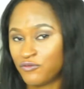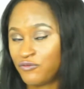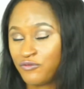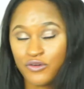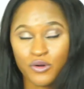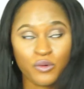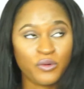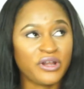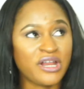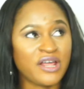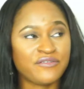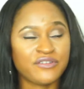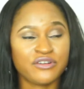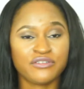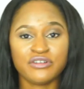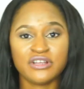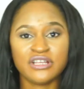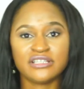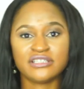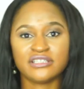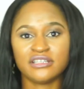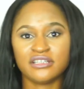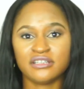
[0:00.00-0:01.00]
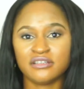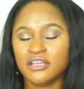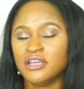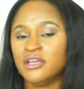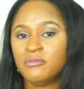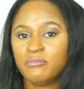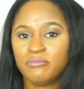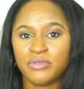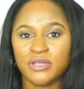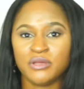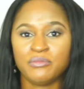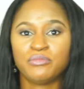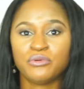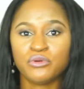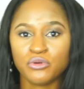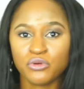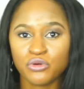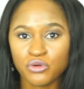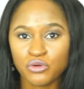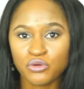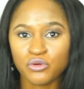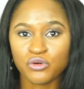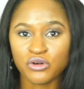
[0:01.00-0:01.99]
For whatever reason,
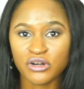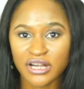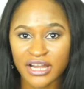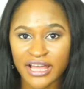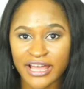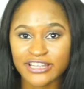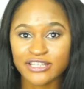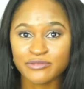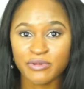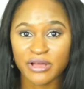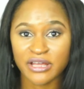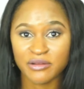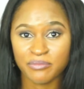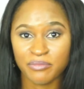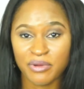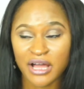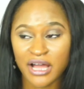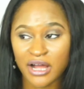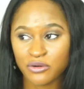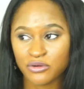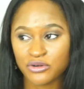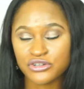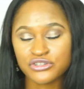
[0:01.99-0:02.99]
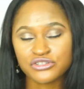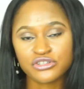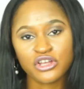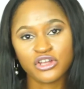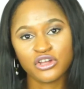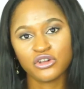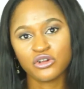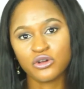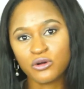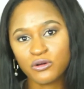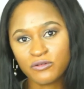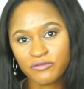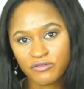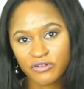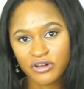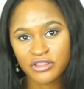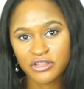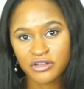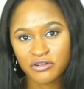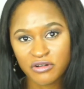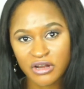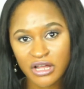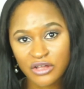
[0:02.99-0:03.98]
people who are liked by the powers go
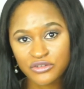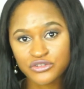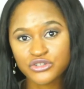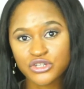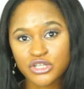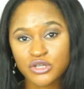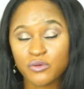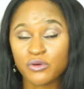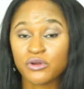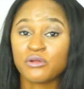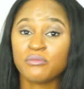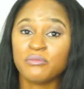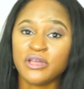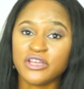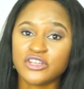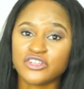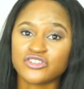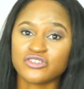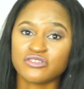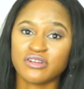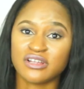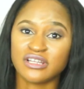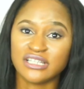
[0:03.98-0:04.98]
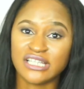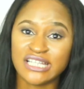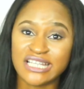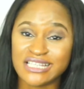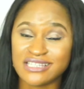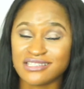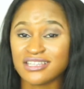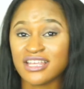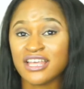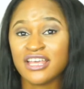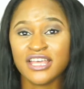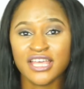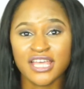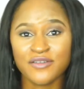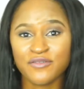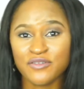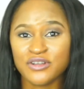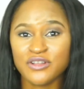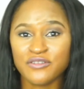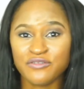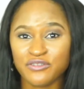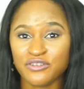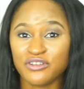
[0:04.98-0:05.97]
further out. So you want to make sure at least,
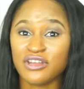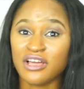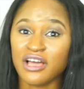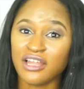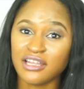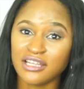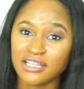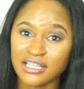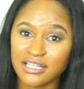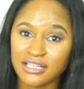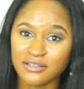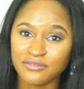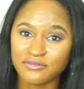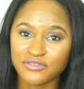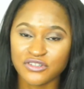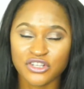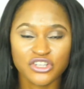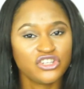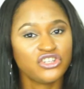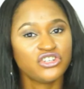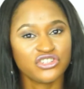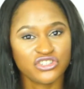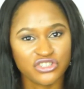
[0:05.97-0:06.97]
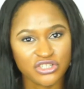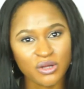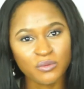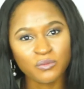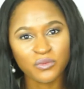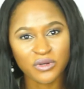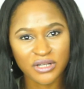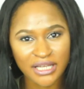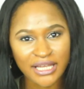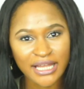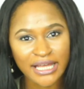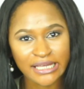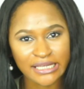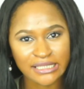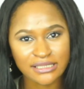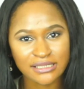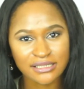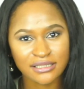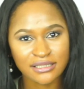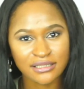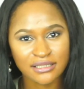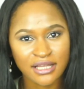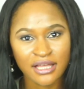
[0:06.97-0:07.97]
even if you're not loved, you're somewhat
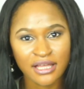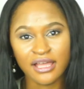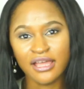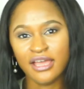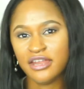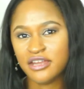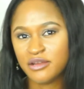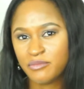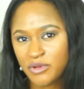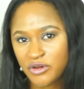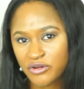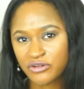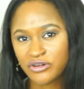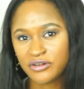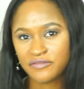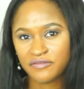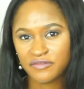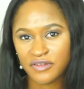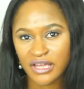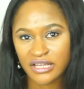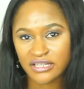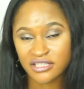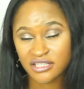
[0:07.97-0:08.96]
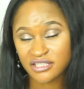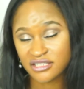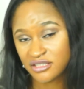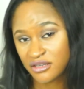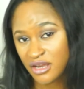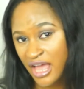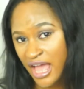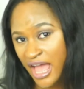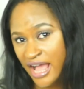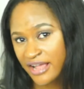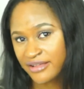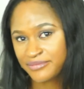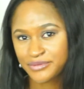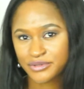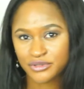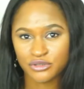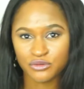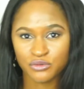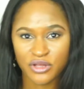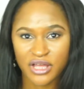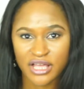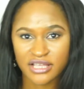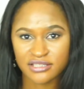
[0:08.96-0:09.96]
liked. And the mirror effect is an
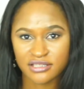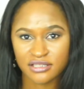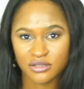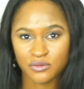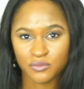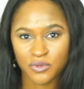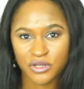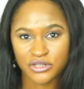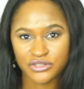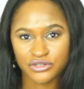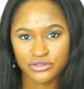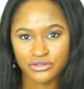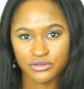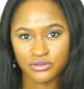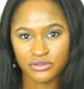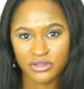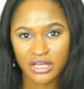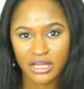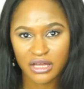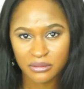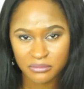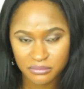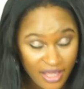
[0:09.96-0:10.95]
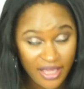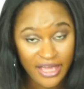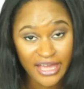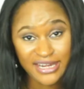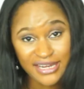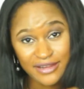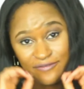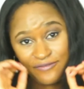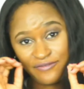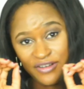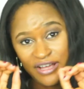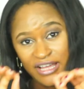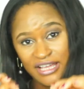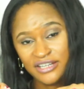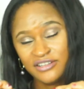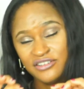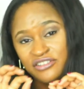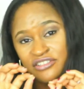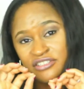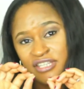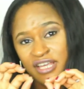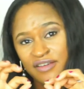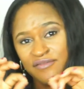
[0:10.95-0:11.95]
absolute excellent way to do that. And the
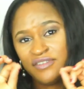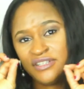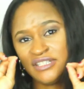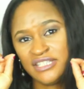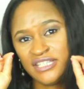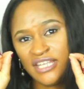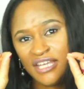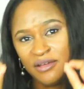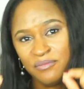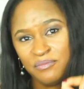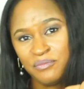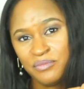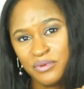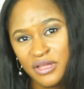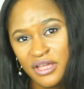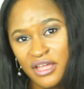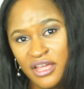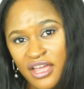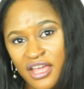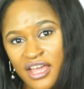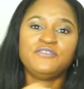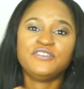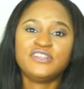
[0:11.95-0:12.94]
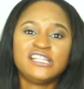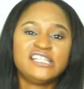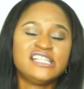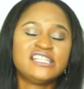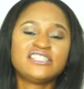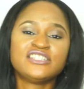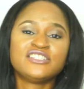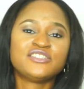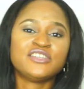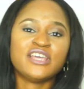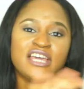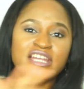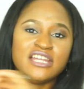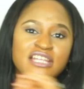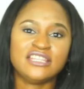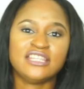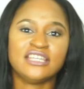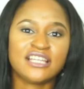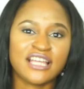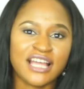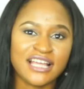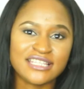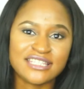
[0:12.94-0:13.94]
final 7th tip, if you didn't listen to
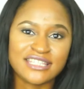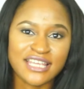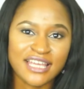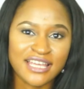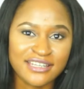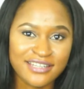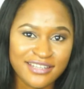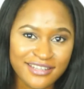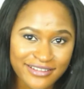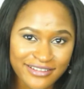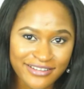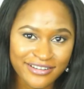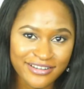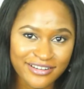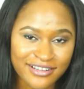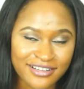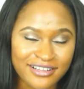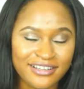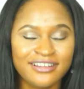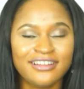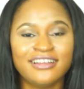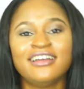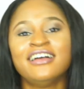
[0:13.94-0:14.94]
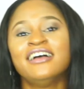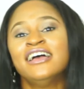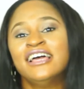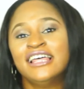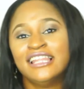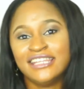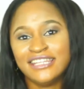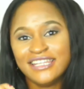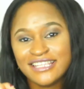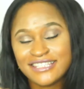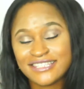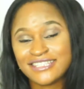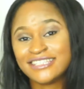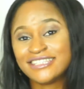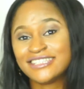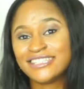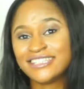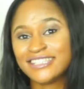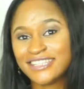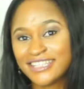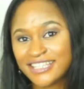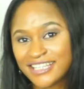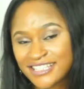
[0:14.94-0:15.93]
anything I said here, listen
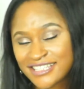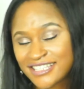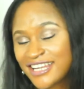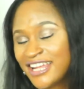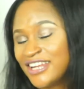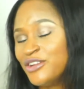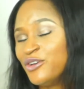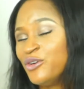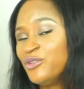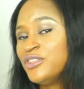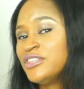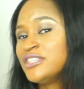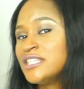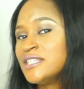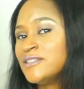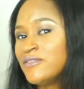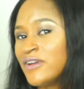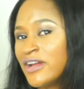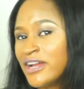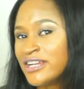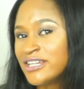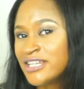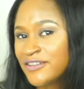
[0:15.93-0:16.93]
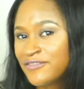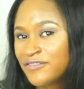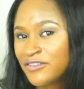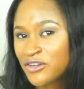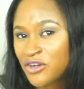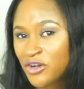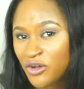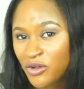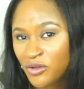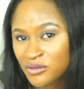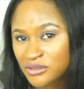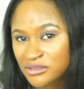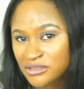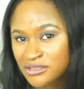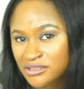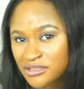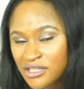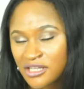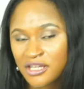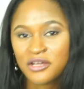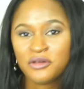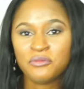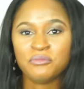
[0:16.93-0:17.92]
to this. And I know this is very difficult
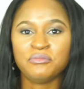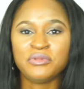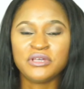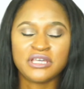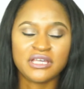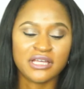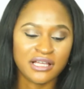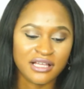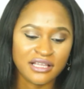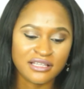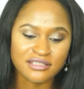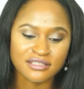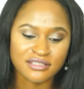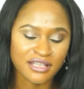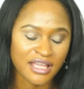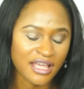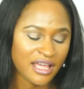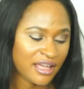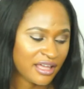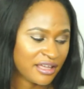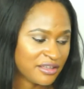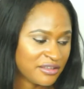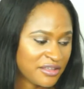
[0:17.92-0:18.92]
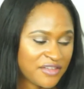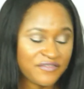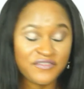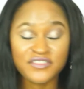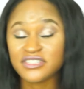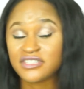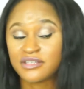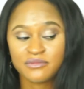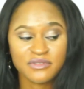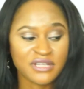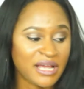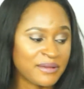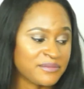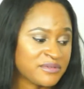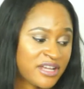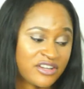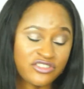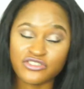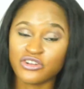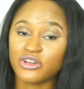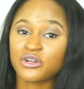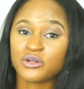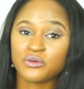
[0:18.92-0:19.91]
because, hey, even sometimes I
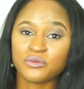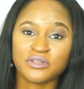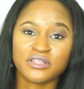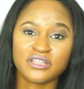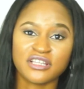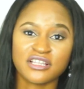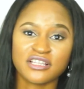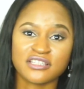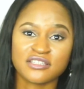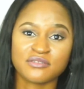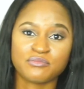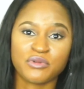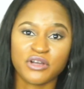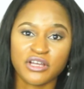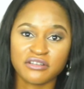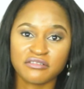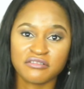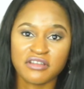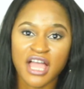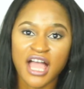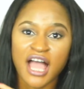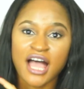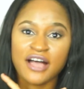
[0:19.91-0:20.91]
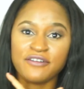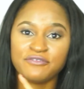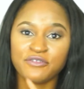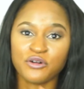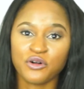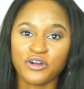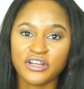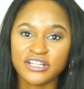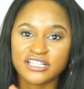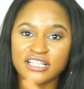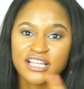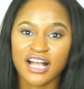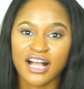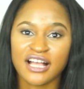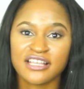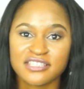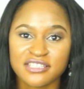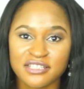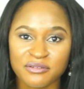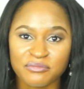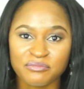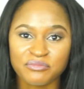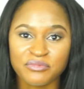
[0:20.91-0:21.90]
struggle with this, but avoid
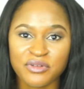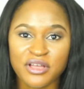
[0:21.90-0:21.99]
gossip.